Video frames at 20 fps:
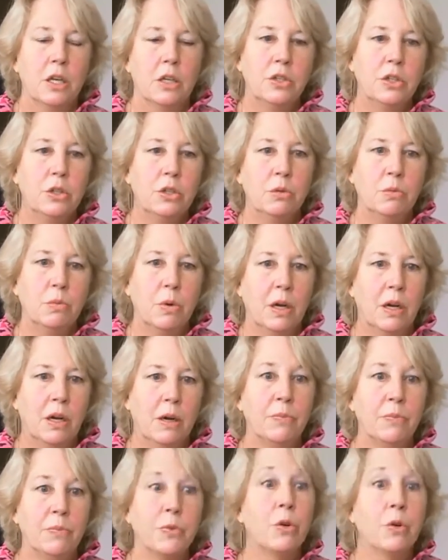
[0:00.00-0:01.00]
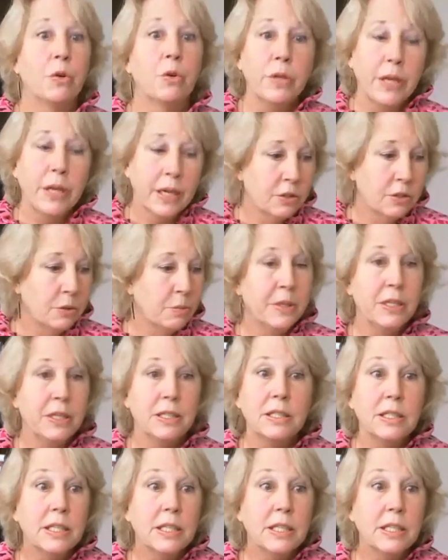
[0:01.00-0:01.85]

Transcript: You learn how to be a